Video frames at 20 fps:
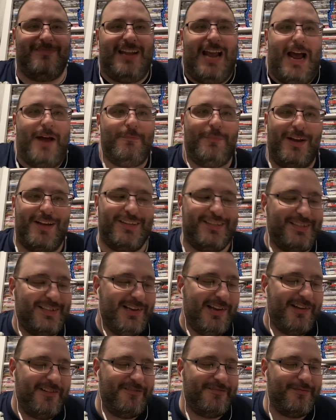got
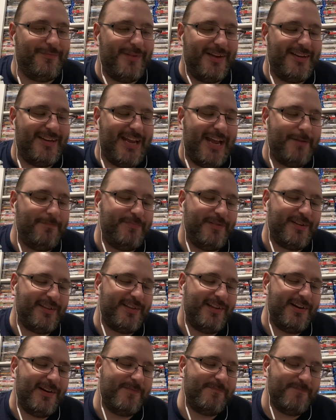myself. My dad picked
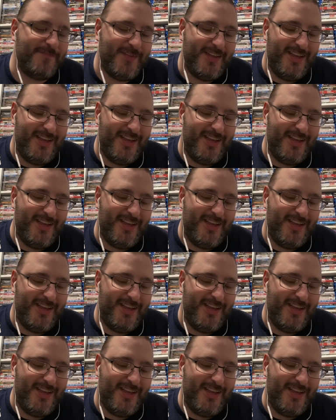it up.